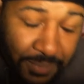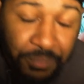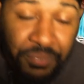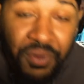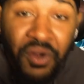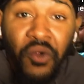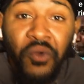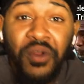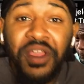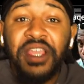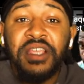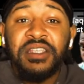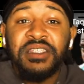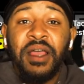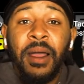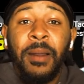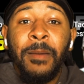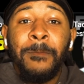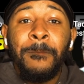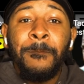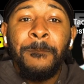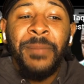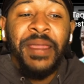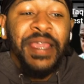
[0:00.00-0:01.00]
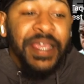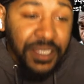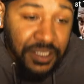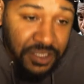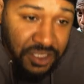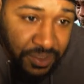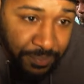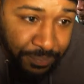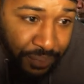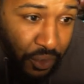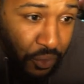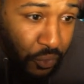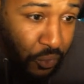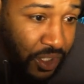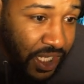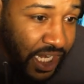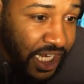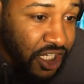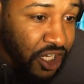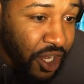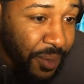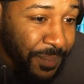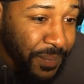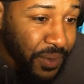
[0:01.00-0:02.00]
Bro is a beast, bro,
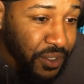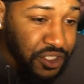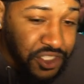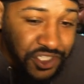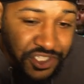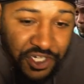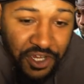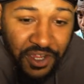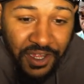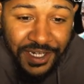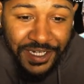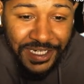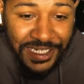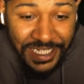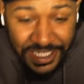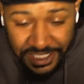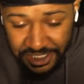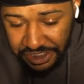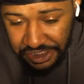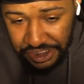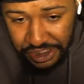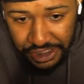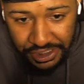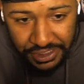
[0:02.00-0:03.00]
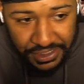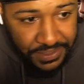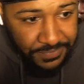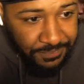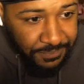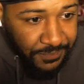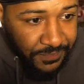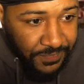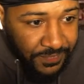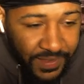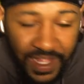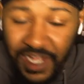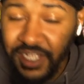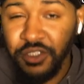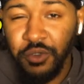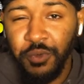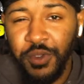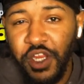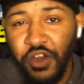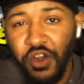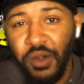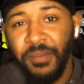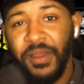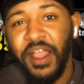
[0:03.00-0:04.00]
like a Marshawn Lynch. That's
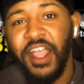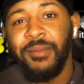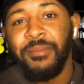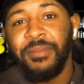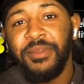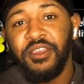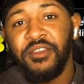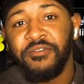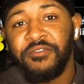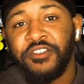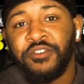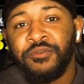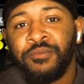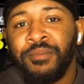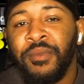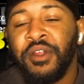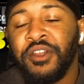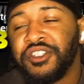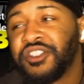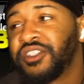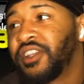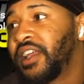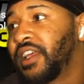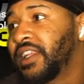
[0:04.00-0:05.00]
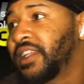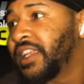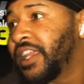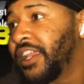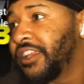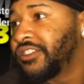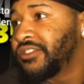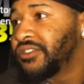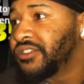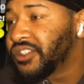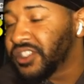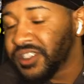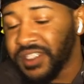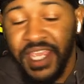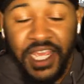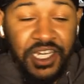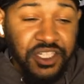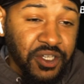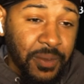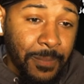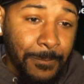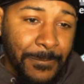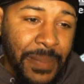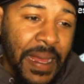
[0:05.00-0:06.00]
what he remind me of, because Marshawn Lynch is just
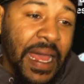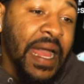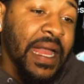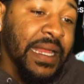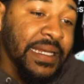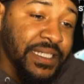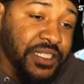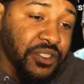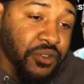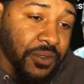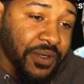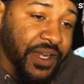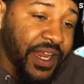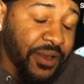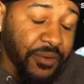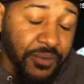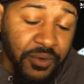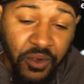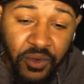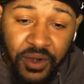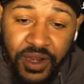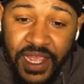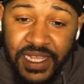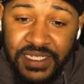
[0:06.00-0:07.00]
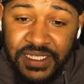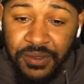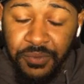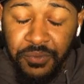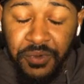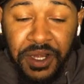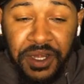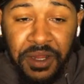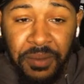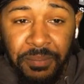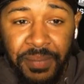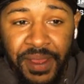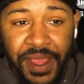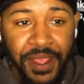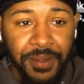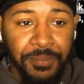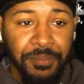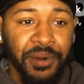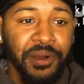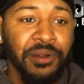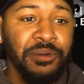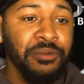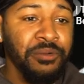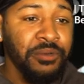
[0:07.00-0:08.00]
catching bodies on that on as a running
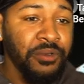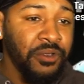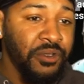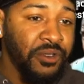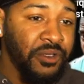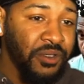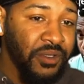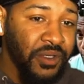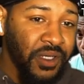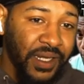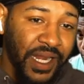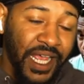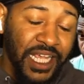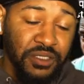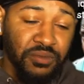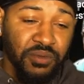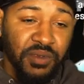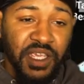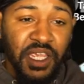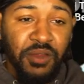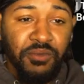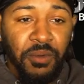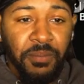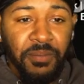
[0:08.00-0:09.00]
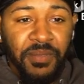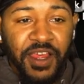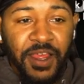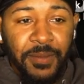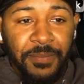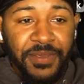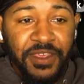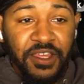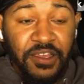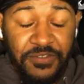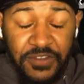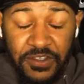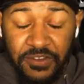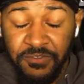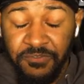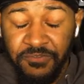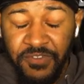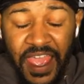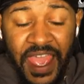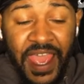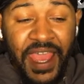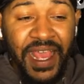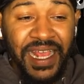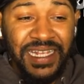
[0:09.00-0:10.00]
back, bro. That's what he remind me of. He
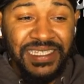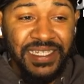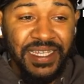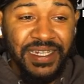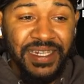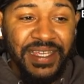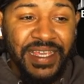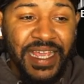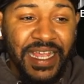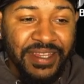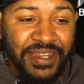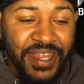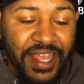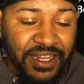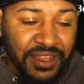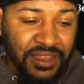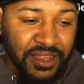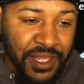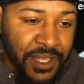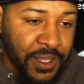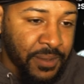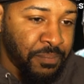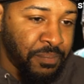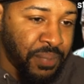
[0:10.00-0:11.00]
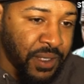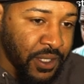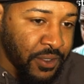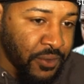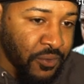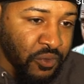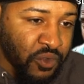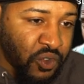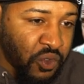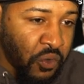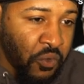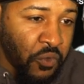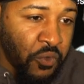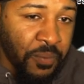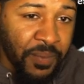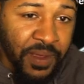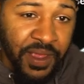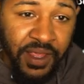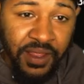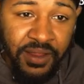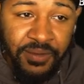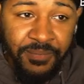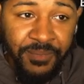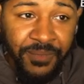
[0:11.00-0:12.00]
fast and he got that thick build too,
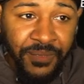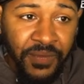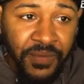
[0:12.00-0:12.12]
man.